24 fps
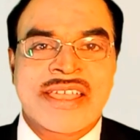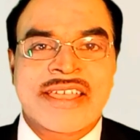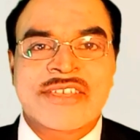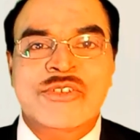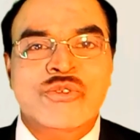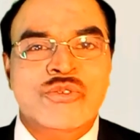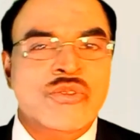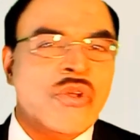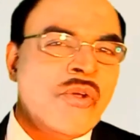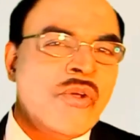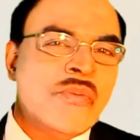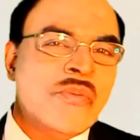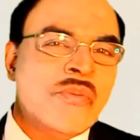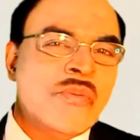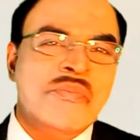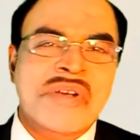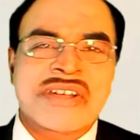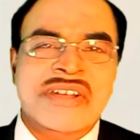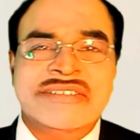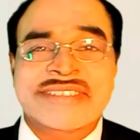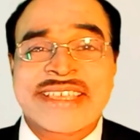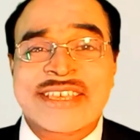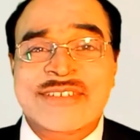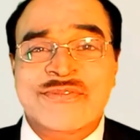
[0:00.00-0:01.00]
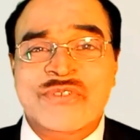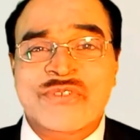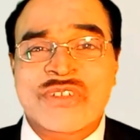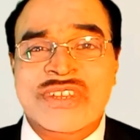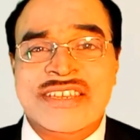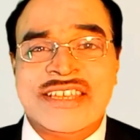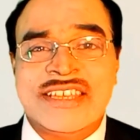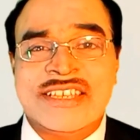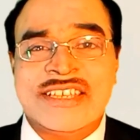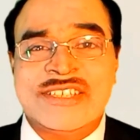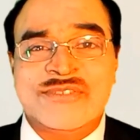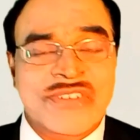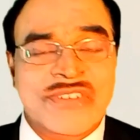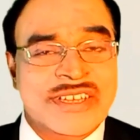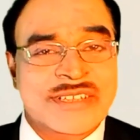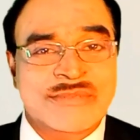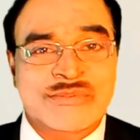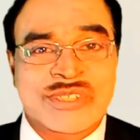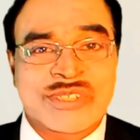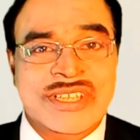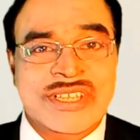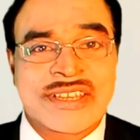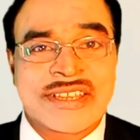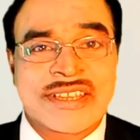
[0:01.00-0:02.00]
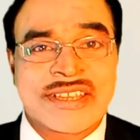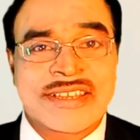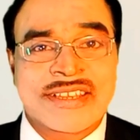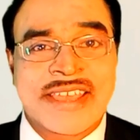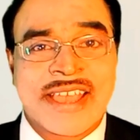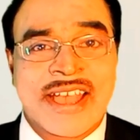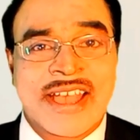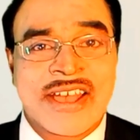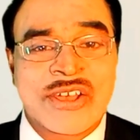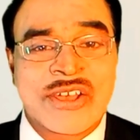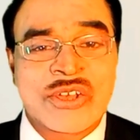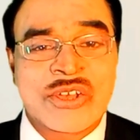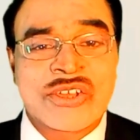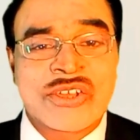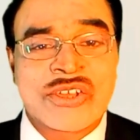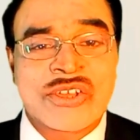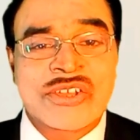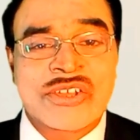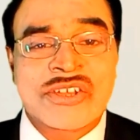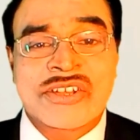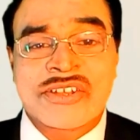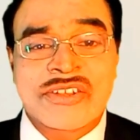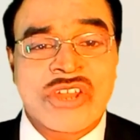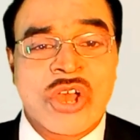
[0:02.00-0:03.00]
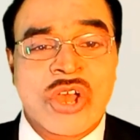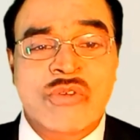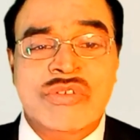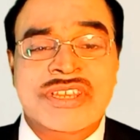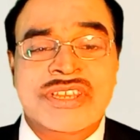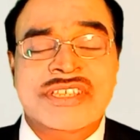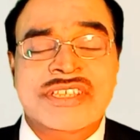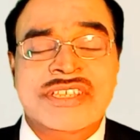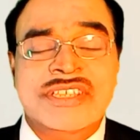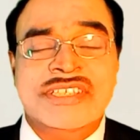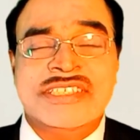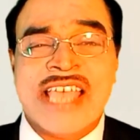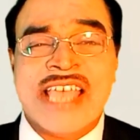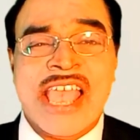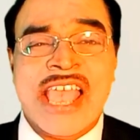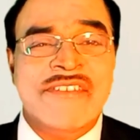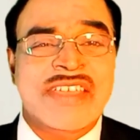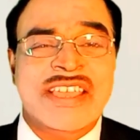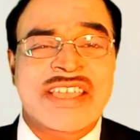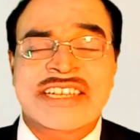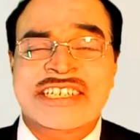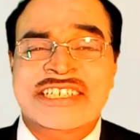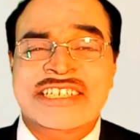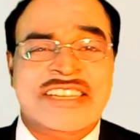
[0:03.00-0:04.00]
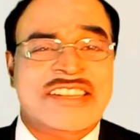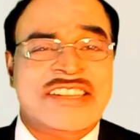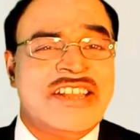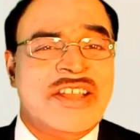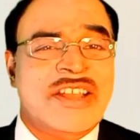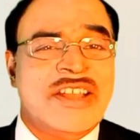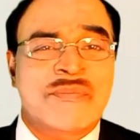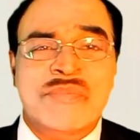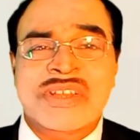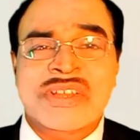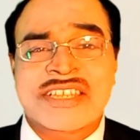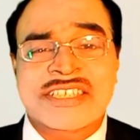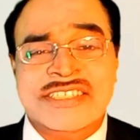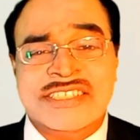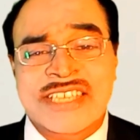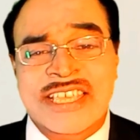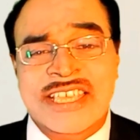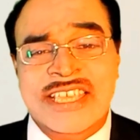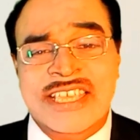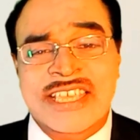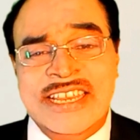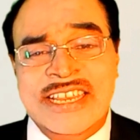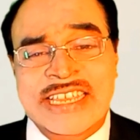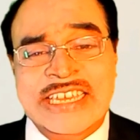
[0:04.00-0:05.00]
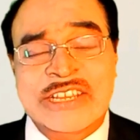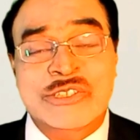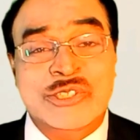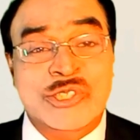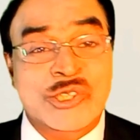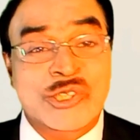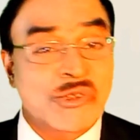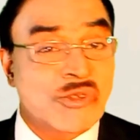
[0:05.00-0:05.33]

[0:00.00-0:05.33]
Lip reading: You know about the fintech firms in India. Now it is having a tremendous increase.